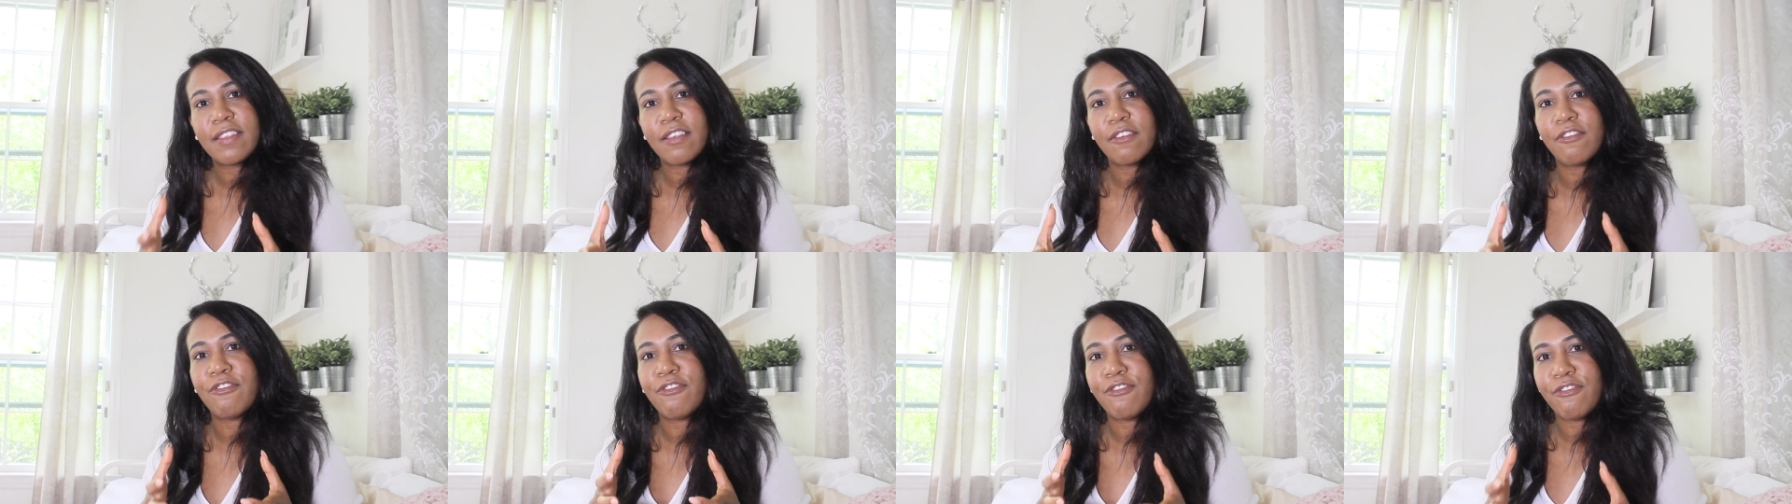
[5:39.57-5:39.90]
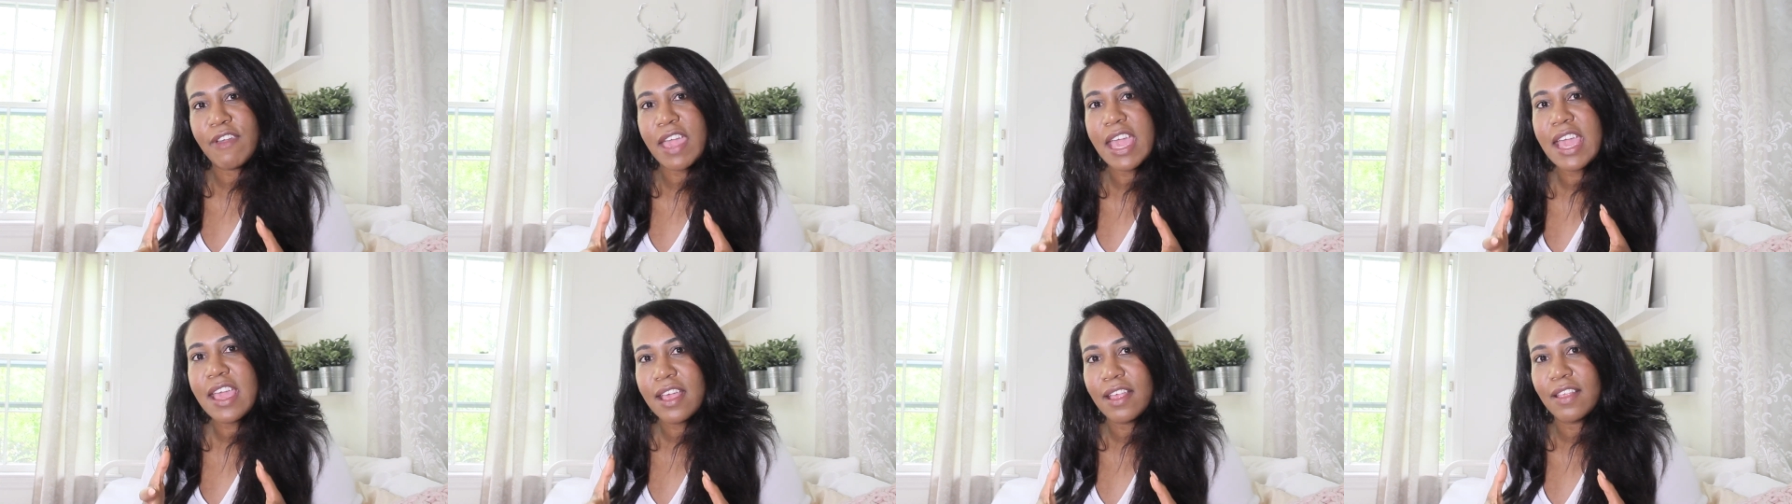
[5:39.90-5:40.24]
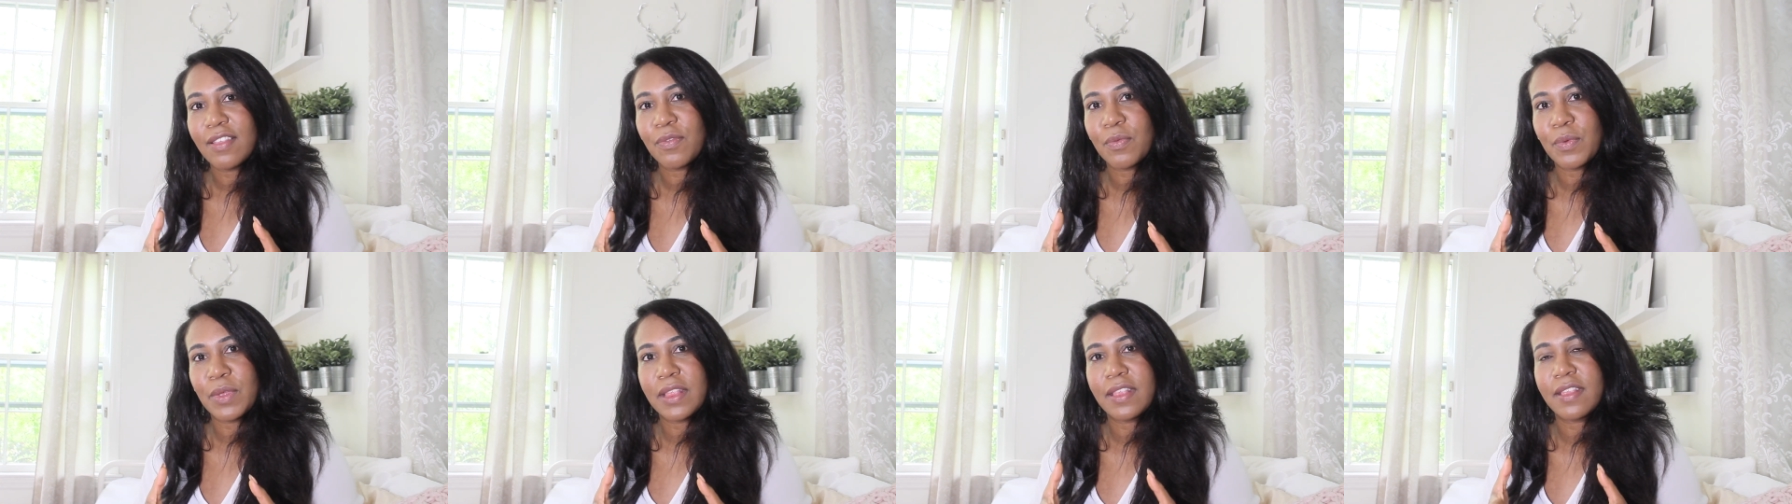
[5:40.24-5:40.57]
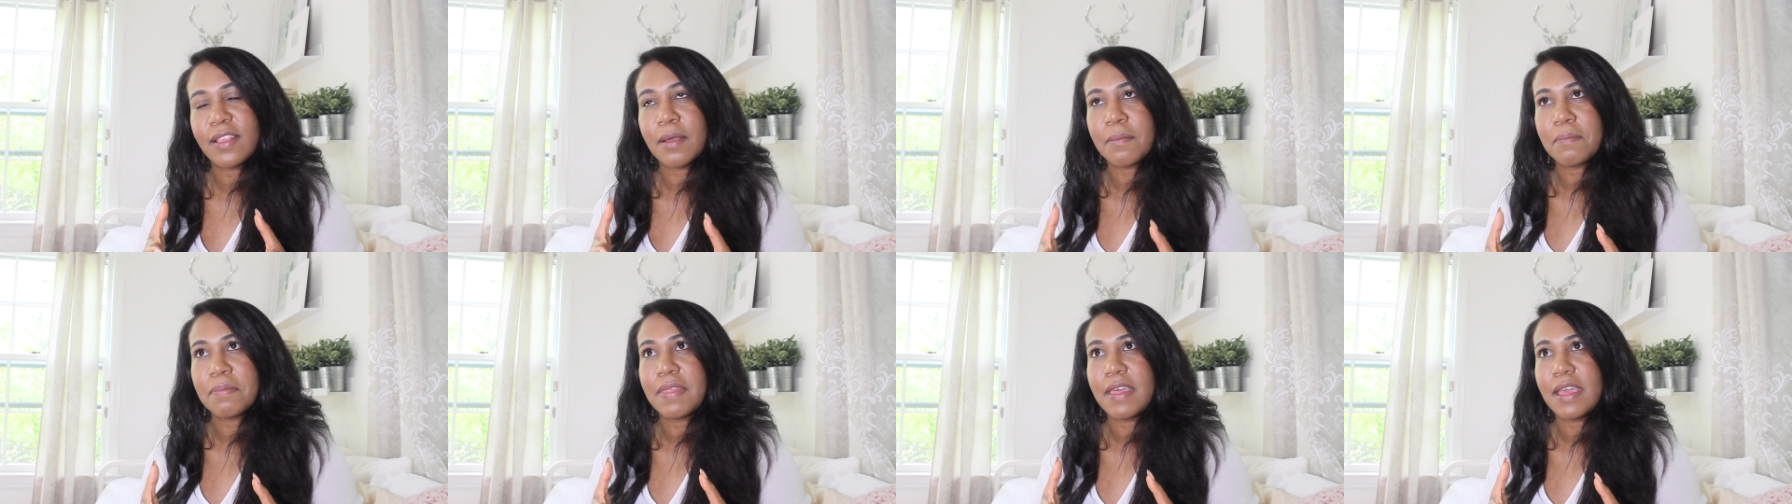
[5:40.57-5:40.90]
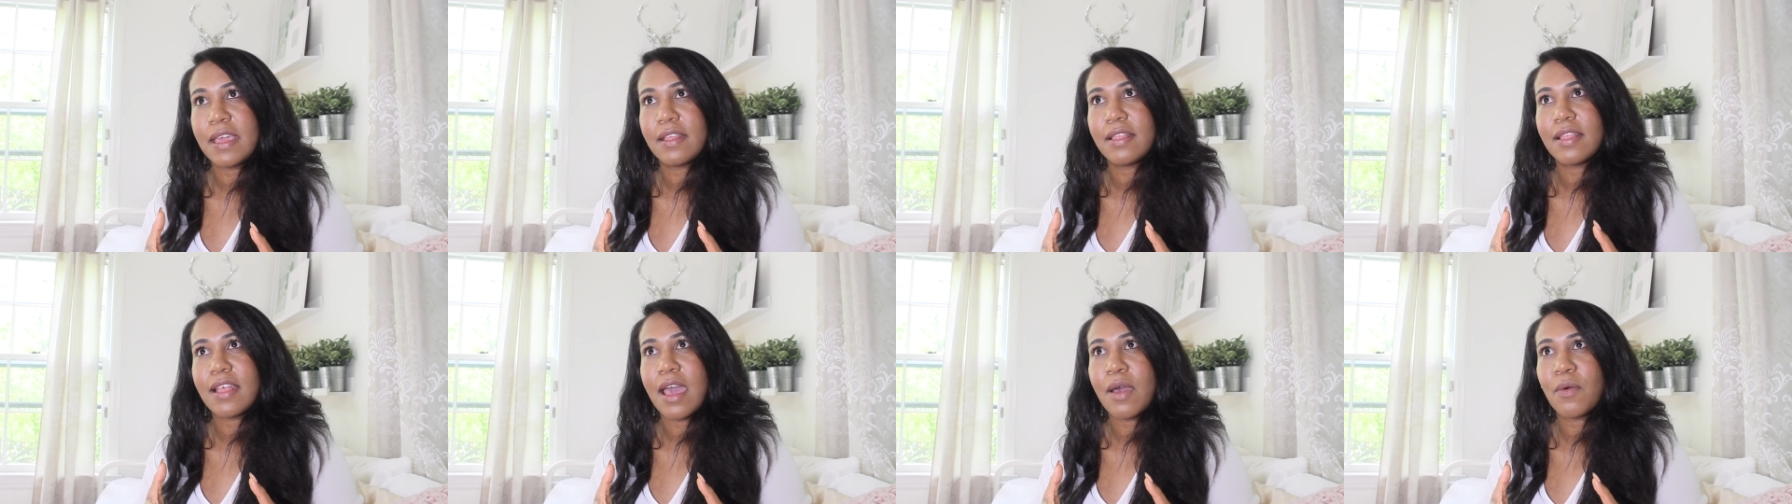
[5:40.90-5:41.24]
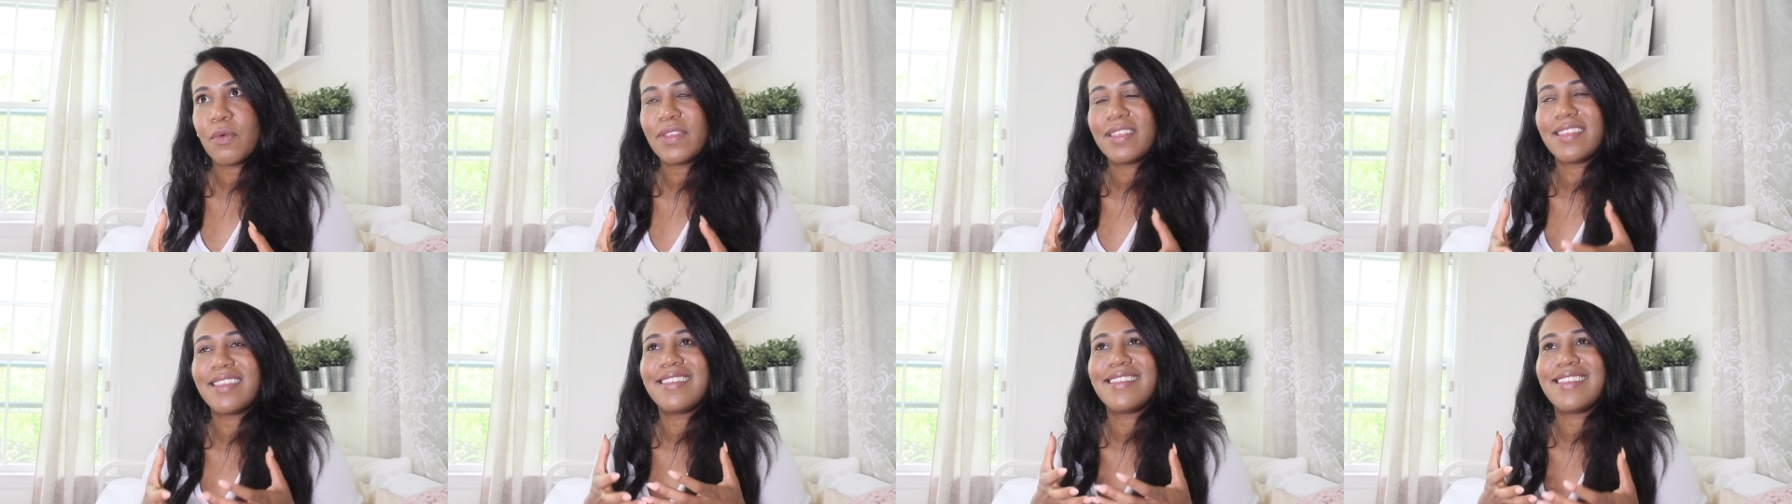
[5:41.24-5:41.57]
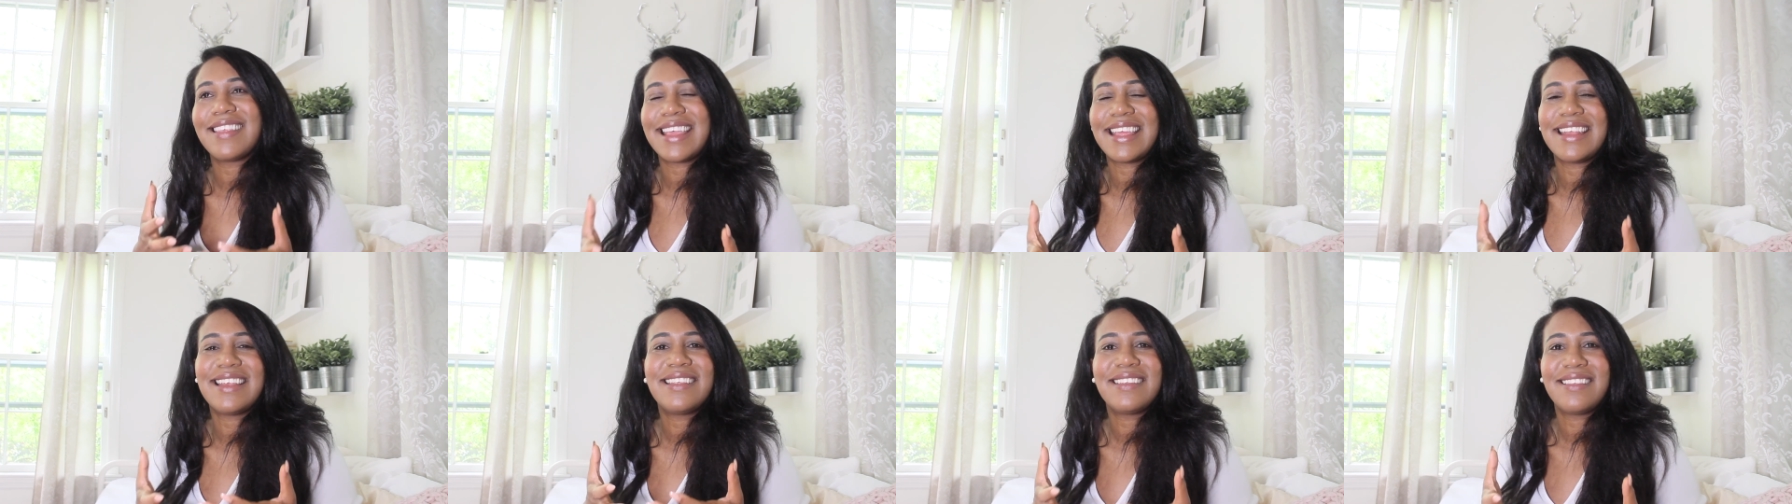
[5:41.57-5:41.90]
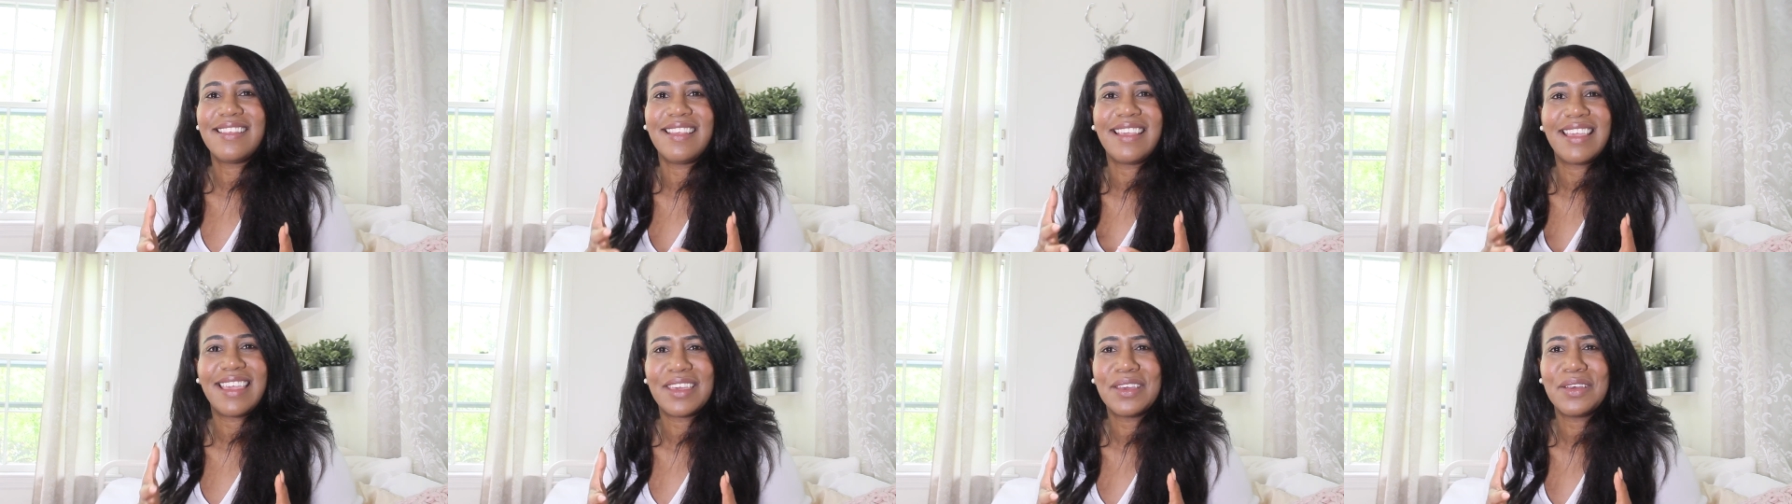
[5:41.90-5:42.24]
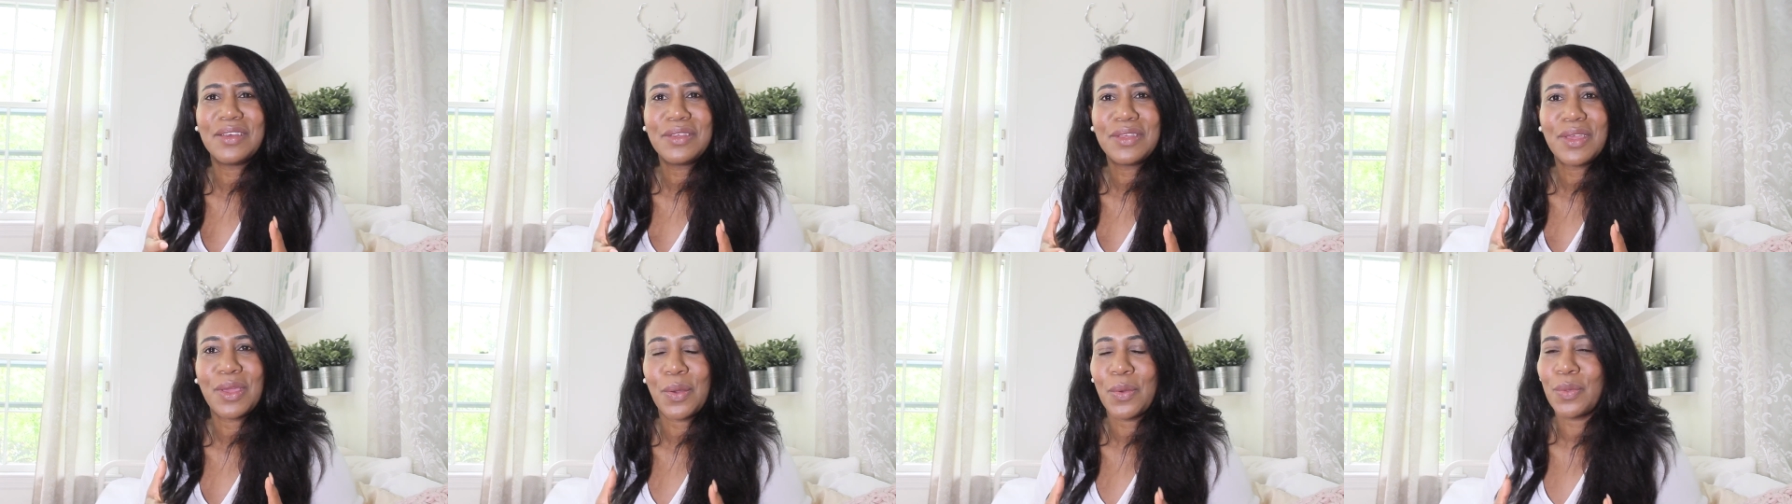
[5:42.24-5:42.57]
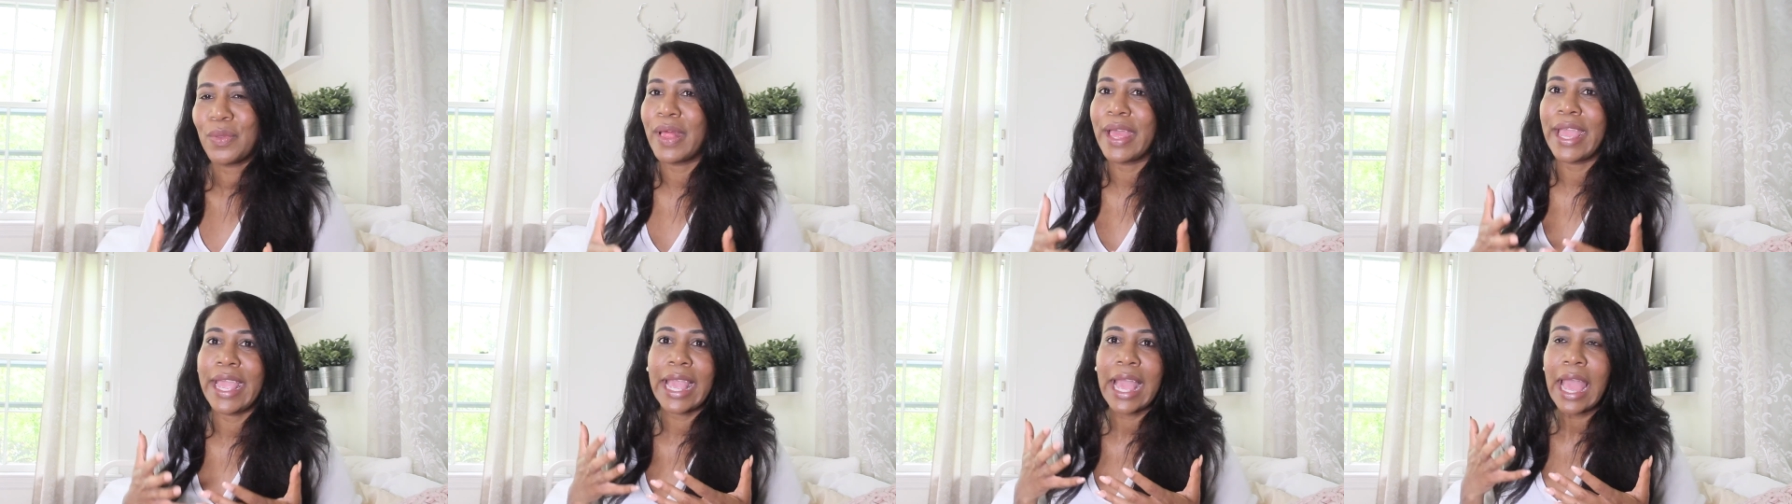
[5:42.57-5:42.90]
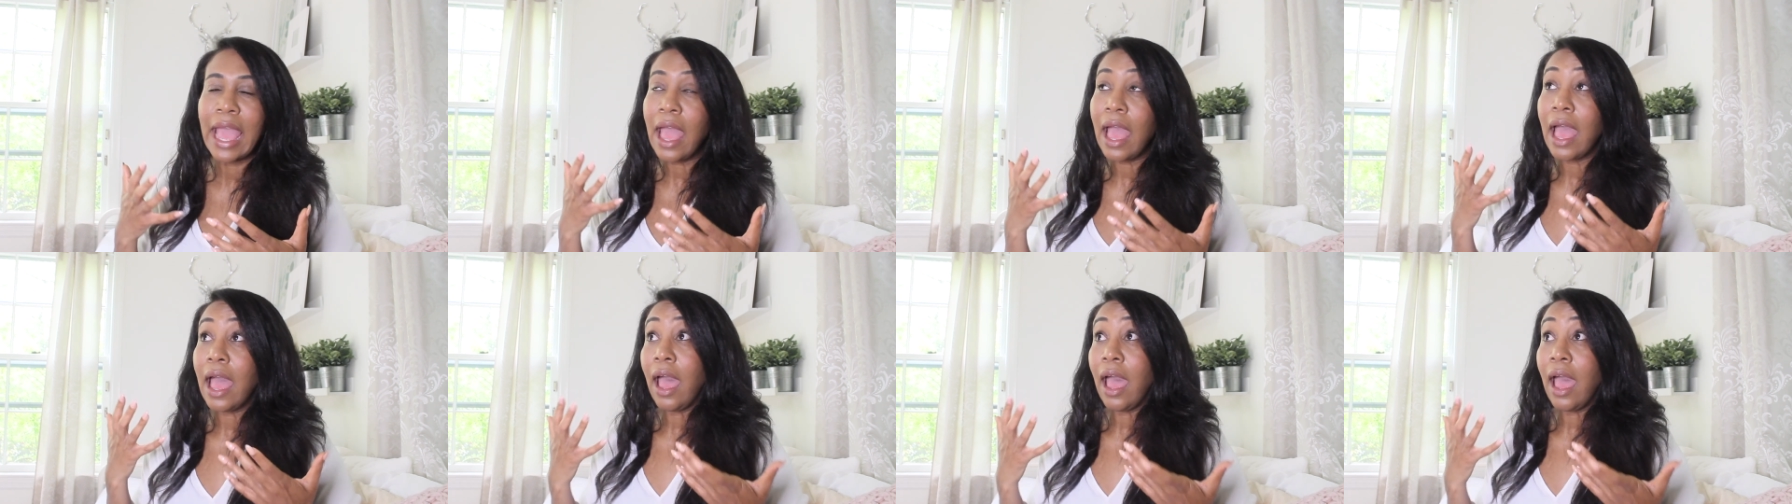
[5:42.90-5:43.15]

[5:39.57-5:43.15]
to face with something that was intended to kill you. Like,